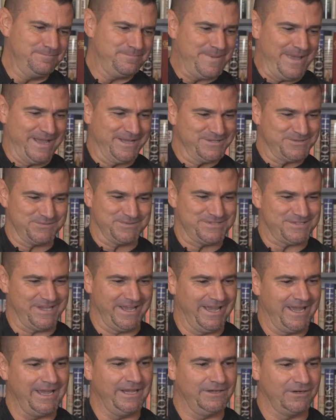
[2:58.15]
bands would
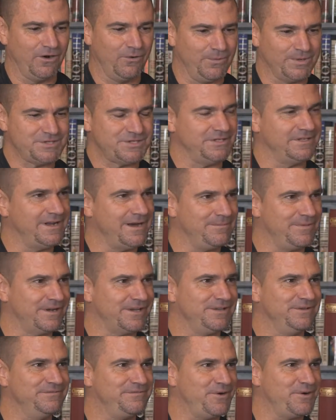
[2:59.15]
say, hey, you know, what's your number?
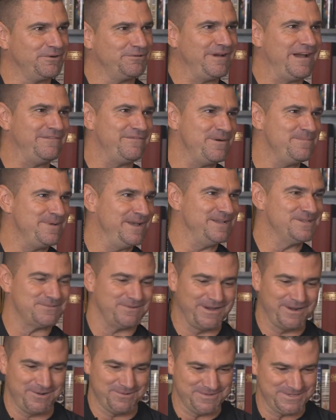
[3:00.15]
Can you photograph our band?
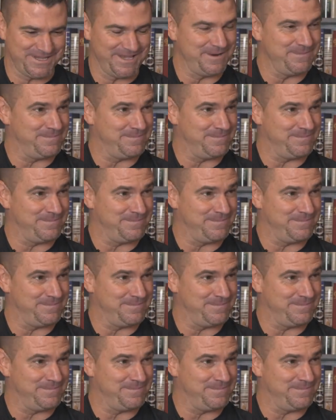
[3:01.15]
So I'd always get a